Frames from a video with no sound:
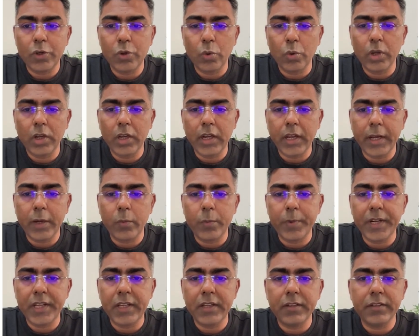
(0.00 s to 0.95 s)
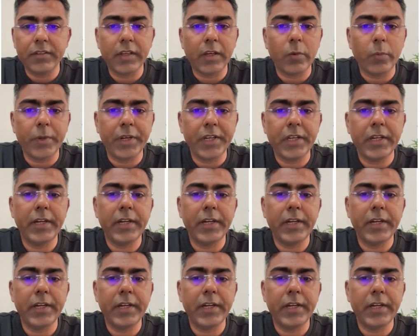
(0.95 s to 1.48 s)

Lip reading: total equity is equity